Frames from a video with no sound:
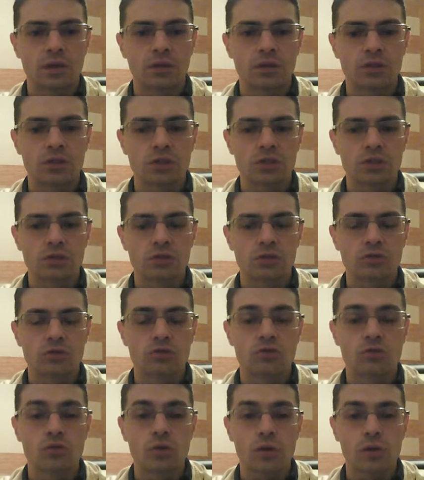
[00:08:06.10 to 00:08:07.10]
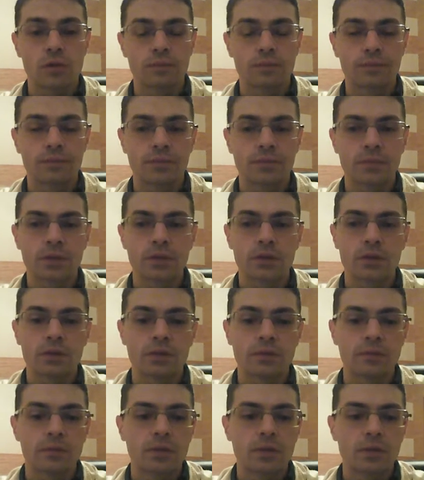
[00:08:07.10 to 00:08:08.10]
and draw
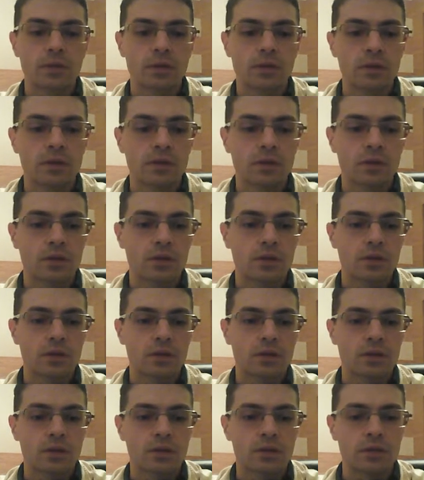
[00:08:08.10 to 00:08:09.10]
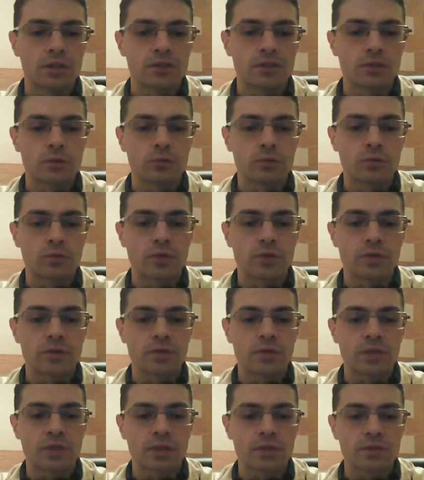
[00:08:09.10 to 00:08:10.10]
here. Let's go to the
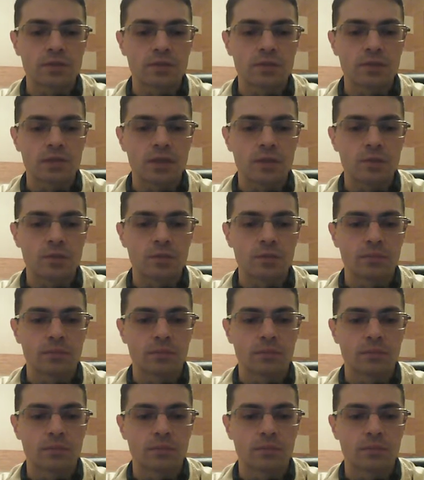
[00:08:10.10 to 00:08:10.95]
10th game.